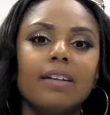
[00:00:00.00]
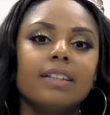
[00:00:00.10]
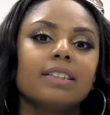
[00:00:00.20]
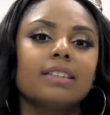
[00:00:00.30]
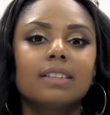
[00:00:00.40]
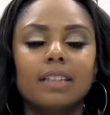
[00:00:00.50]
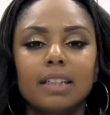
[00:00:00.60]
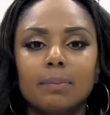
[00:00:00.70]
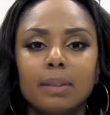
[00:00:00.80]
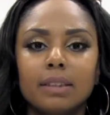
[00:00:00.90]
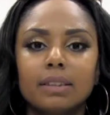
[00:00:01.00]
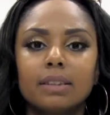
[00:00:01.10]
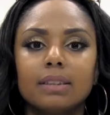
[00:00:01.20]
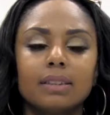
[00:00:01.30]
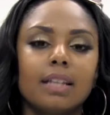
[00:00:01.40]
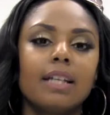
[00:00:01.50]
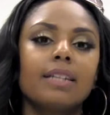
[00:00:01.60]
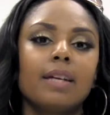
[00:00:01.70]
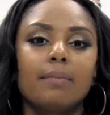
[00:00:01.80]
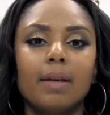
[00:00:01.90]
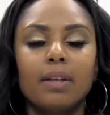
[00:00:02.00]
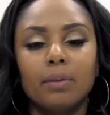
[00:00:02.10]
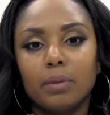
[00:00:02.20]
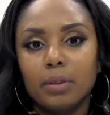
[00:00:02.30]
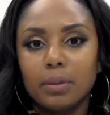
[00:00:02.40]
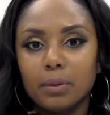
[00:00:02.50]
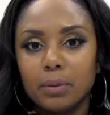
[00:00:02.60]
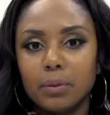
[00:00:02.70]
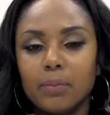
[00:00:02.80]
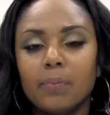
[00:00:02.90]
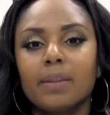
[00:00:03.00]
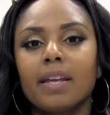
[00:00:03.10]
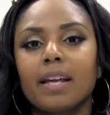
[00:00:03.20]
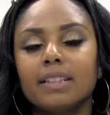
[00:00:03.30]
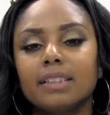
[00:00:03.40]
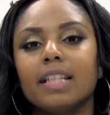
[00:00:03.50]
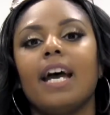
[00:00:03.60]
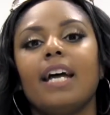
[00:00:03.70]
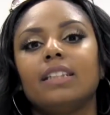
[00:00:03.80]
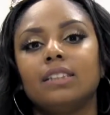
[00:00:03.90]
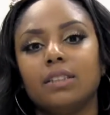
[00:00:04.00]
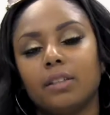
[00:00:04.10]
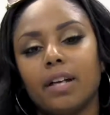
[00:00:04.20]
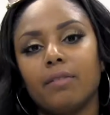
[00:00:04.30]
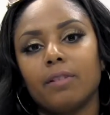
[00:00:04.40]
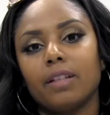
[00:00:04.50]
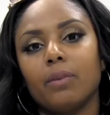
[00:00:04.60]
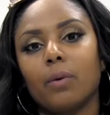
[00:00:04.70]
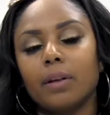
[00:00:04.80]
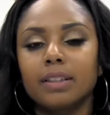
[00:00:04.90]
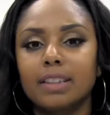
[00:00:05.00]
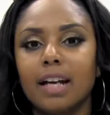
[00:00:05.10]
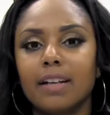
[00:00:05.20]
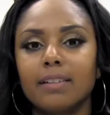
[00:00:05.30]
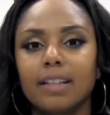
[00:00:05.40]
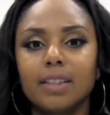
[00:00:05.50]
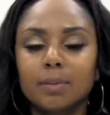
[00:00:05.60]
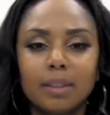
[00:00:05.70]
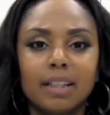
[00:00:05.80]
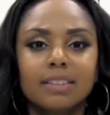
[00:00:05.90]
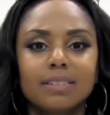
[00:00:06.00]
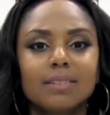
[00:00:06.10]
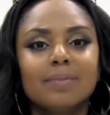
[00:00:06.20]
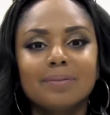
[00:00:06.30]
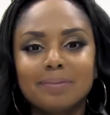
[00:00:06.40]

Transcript: is just to take pieces that make you you and just add it to your everyday work attire. That's what I do.